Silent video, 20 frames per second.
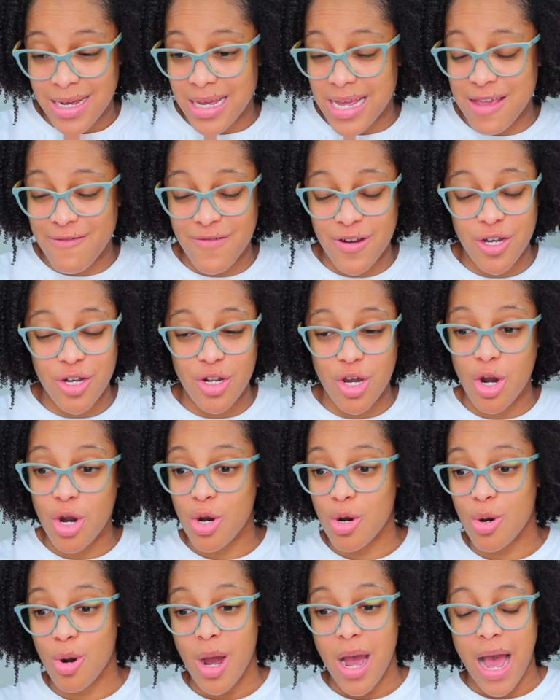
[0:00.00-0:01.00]
even
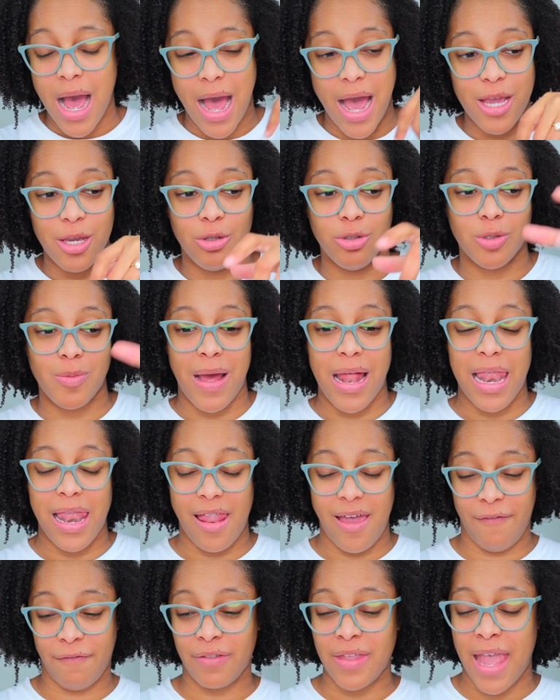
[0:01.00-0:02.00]
though I use my
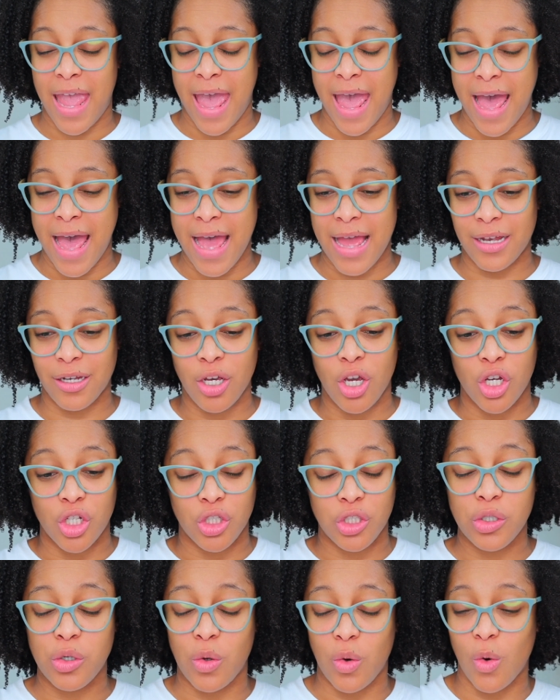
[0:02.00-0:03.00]
left hand
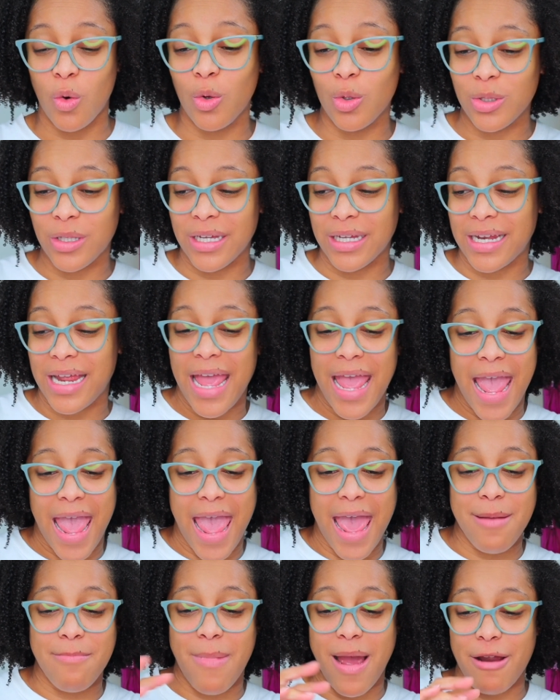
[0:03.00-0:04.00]
to hold it
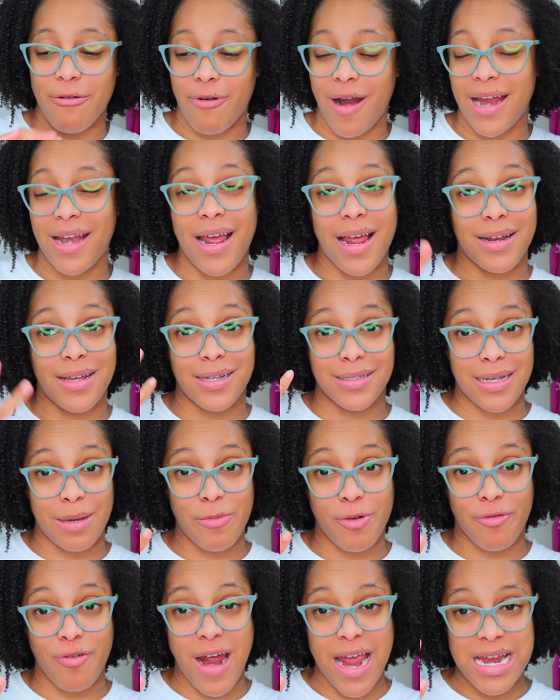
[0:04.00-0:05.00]
and my right hand, because
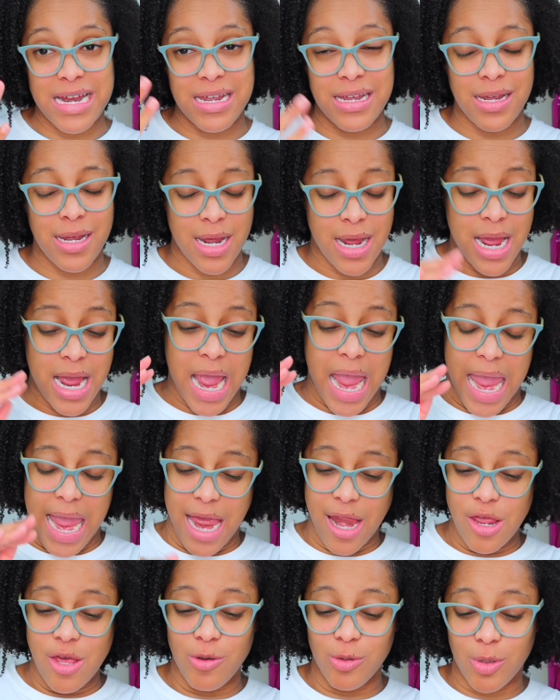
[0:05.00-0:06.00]
I'm a righty,
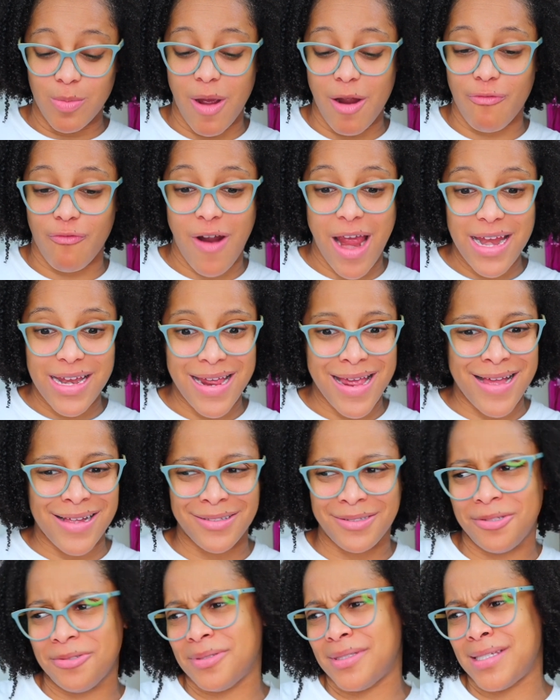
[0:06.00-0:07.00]
and use my right
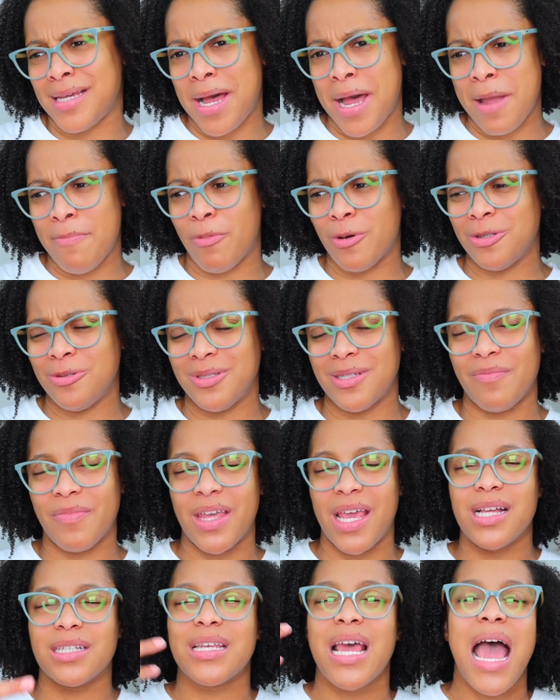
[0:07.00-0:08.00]
hand to type or do
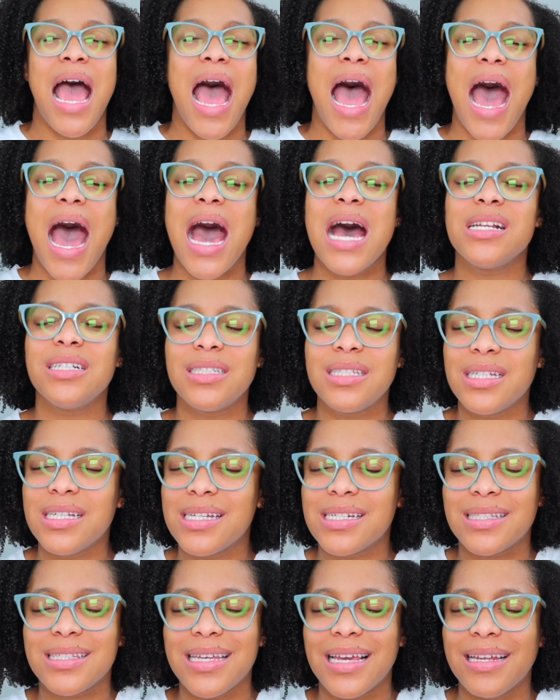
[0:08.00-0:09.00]
something else. I just
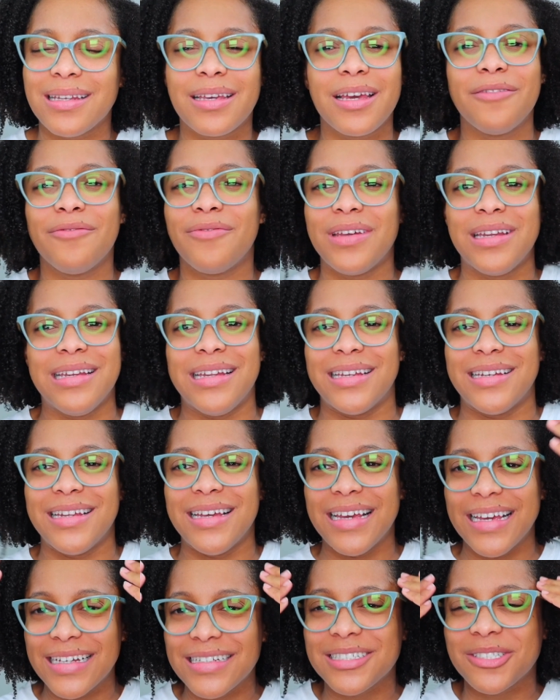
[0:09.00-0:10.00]
think it's inconvenient.
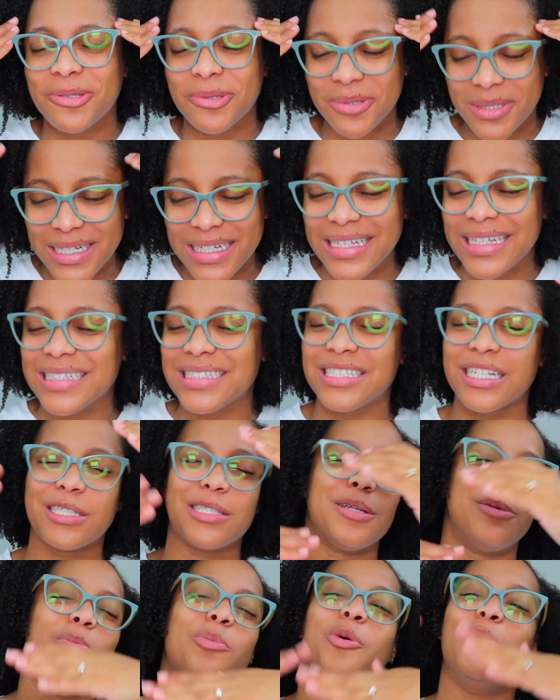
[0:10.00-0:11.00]
It's really
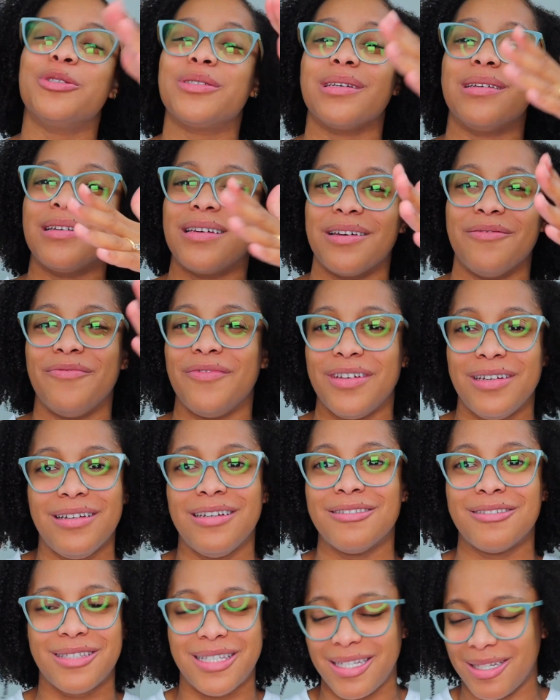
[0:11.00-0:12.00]
just the most
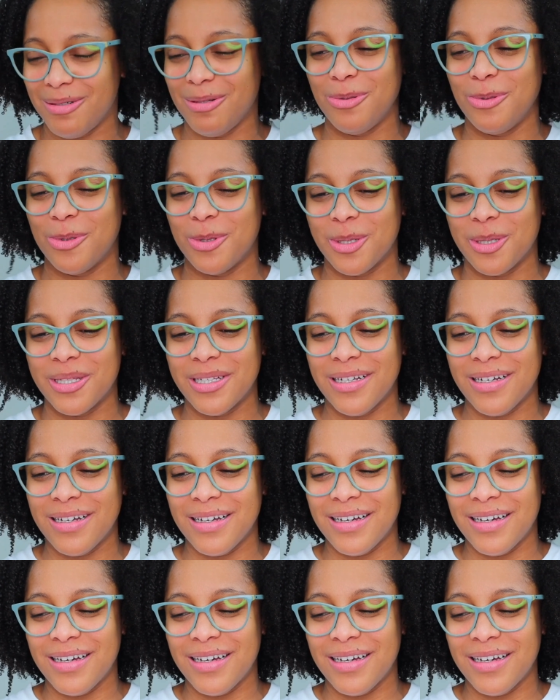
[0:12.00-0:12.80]
inconvenient tool